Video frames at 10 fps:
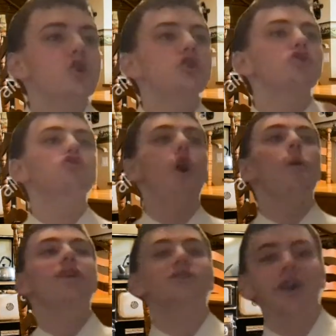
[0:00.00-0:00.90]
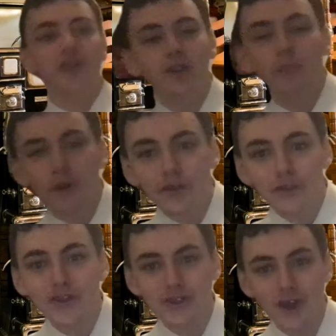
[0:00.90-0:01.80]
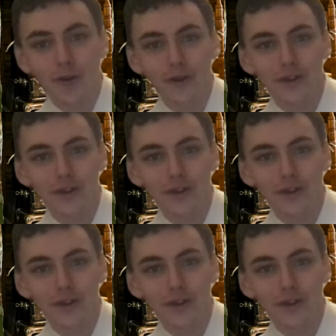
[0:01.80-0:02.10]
so excited to put on this show